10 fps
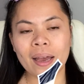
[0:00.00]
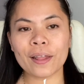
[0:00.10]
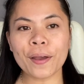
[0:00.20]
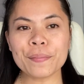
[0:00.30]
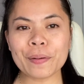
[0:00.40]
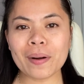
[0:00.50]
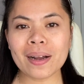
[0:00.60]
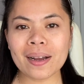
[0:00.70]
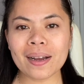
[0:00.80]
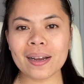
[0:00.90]
Hello
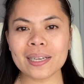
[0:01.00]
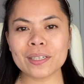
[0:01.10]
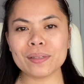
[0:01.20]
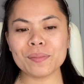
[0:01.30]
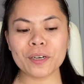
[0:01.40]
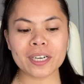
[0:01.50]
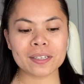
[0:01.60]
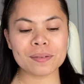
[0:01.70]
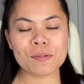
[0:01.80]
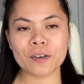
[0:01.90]
everyone,
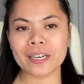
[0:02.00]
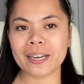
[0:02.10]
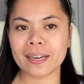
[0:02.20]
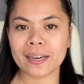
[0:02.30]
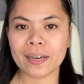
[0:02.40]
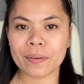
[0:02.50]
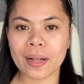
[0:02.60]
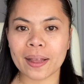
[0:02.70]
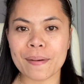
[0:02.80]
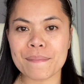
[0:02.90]
good morning,
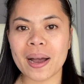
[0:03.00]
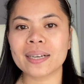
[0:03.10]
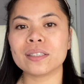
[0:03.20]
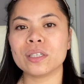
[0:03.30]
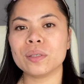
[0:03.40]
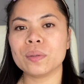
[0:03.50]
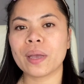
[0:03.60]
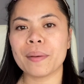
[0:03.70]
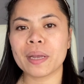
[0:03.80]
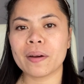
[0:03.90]
welcome back to
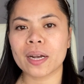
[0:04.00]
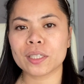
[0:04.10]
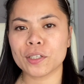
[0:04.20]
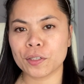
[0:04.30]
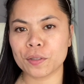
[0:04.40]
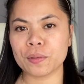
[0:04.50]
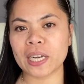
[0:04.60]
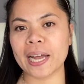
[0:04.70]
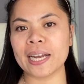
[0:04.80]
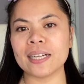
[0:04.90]
KimTRX YouTube
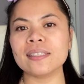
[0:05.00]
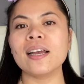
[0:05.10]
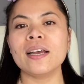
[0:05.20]
channel.